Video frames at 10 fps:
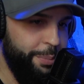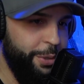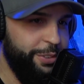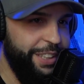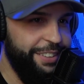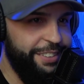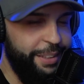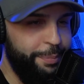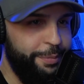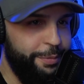do in most
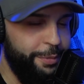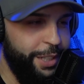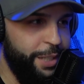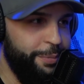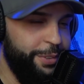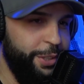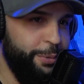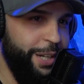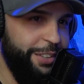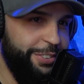things except when it comes
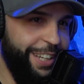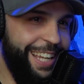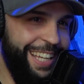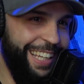to your wife.